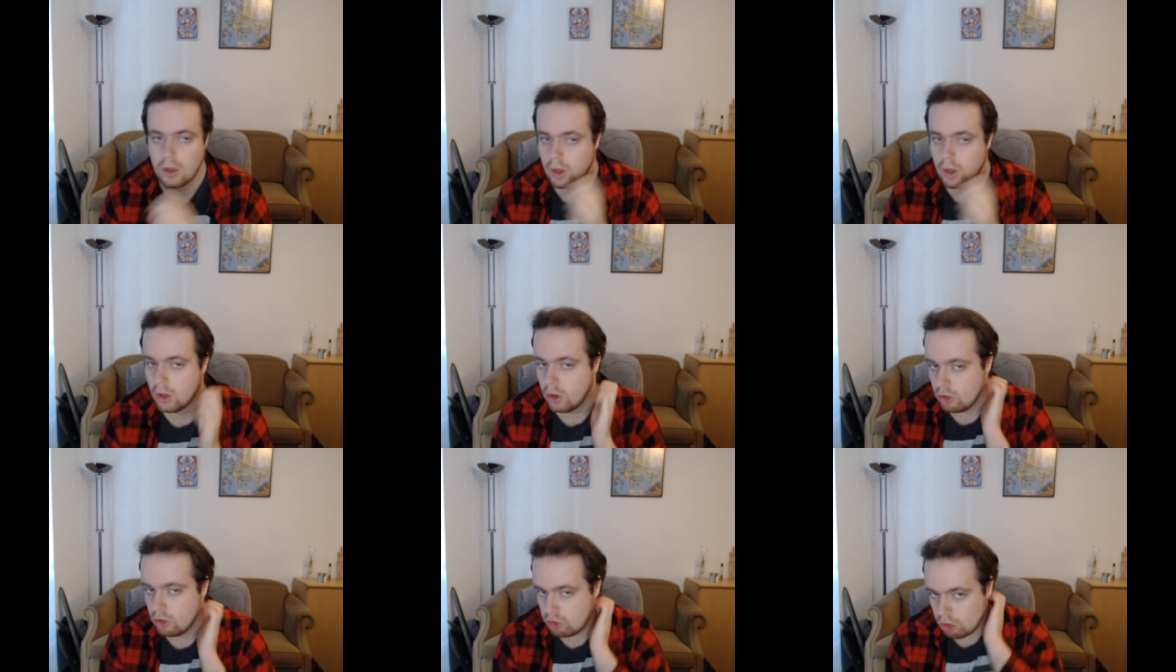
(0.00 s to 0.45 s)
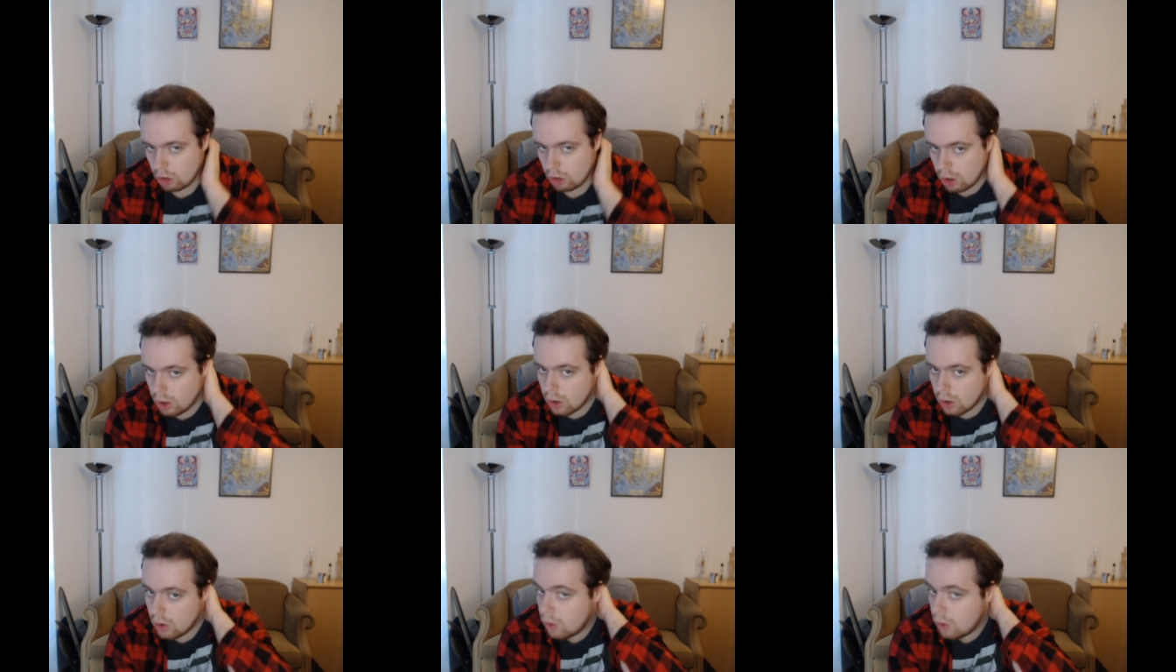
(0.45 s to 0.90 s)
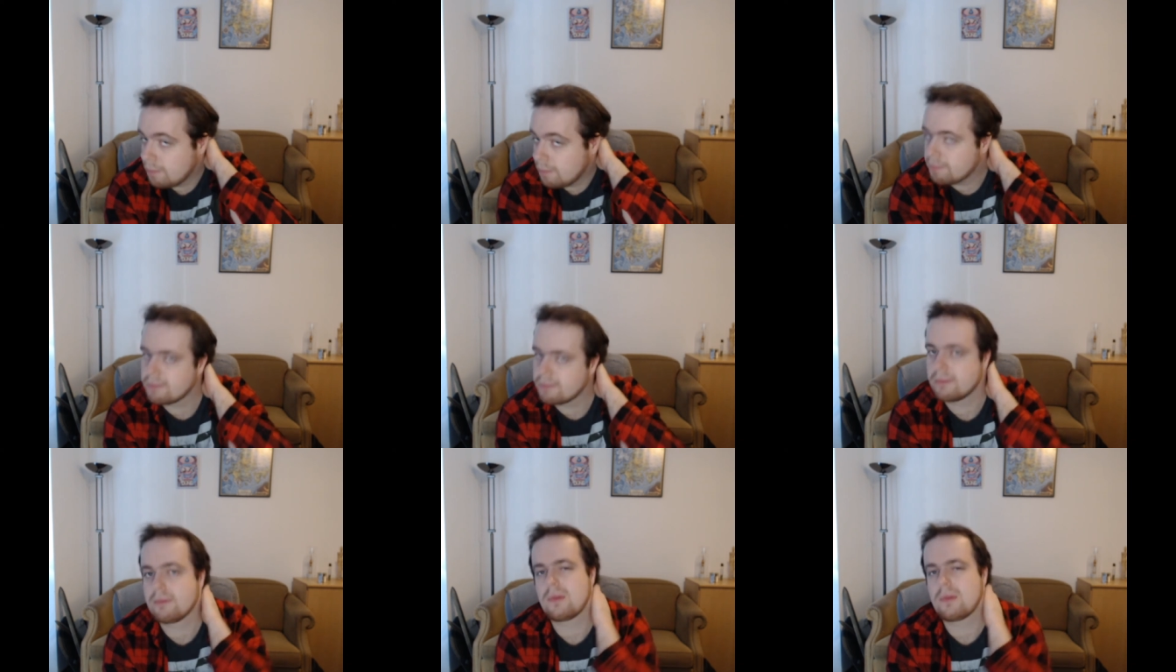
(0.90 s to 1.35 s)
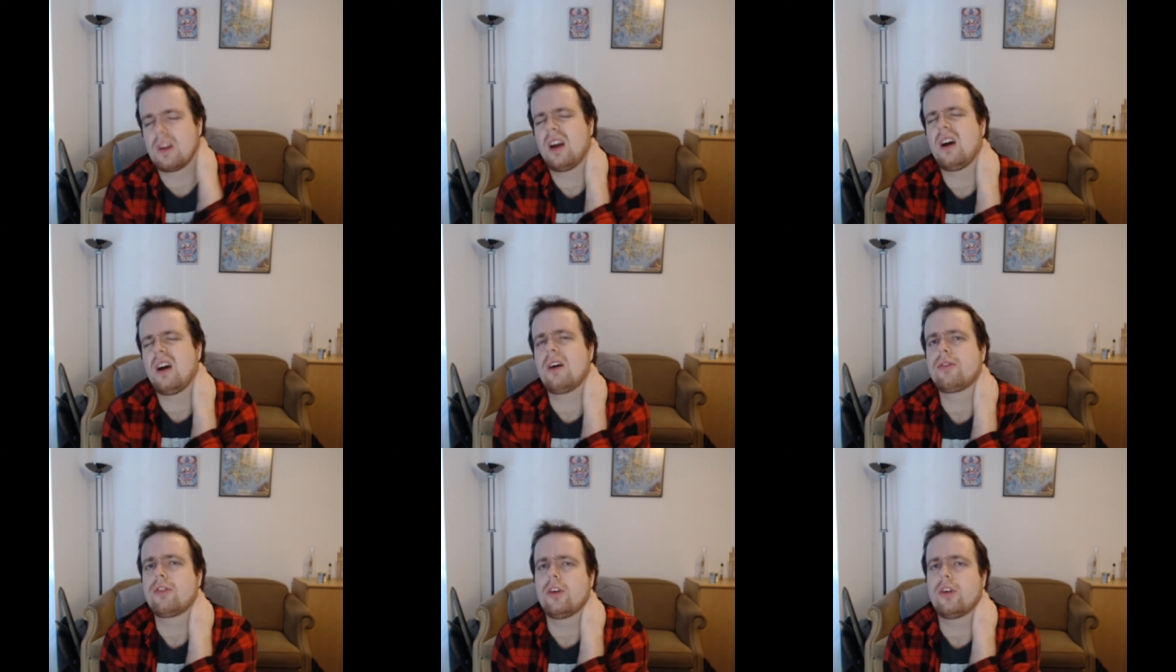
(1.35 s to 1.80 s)
So
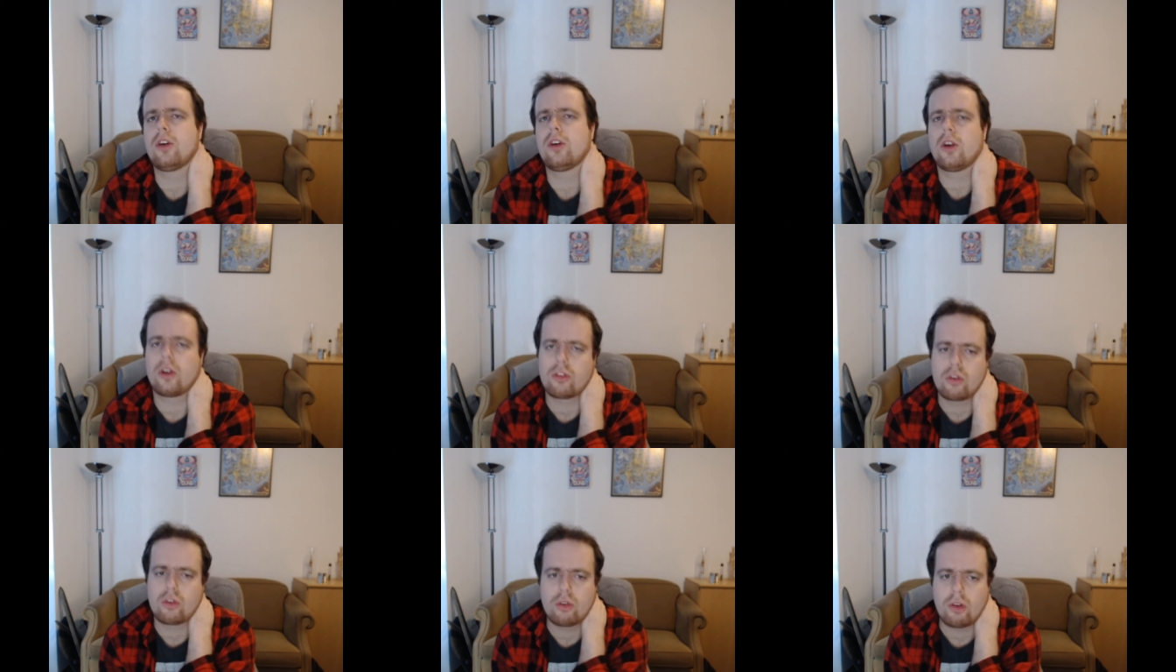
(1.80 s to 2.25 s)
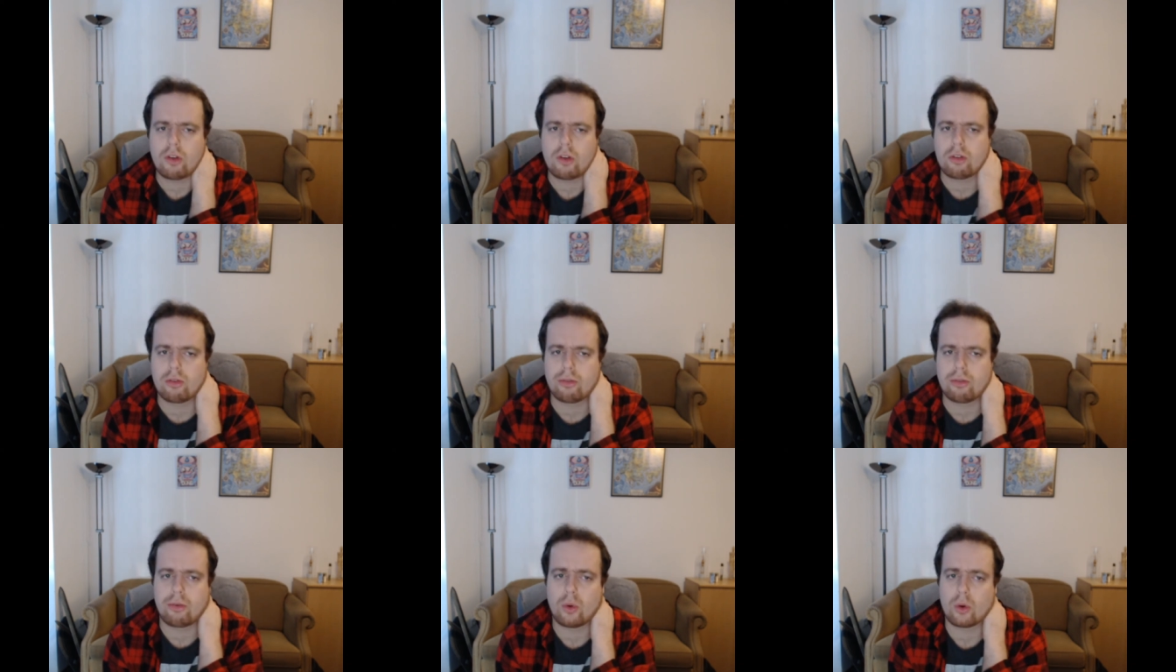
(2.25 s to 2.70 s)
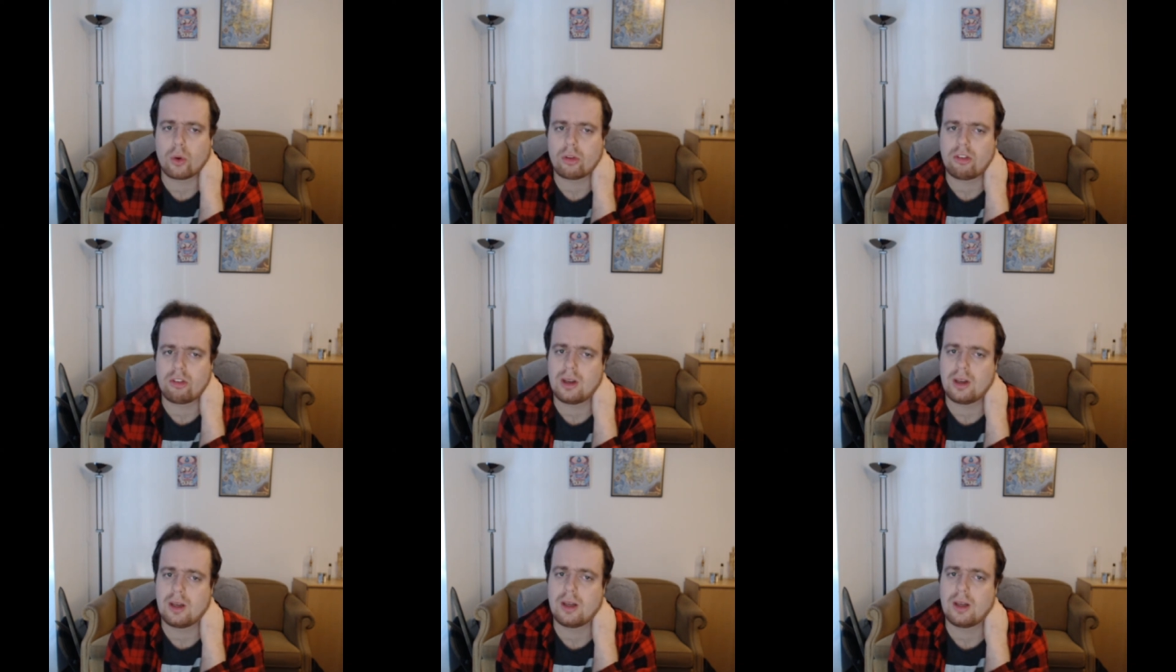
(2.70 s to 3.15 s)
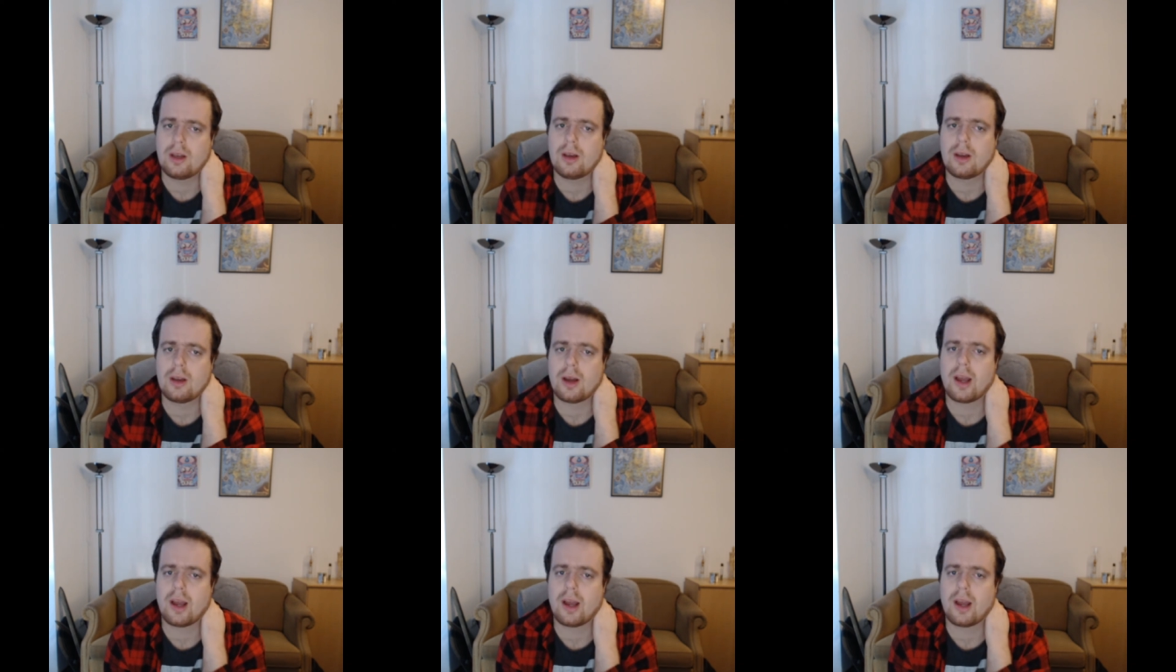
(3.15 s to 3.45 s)
after 2014,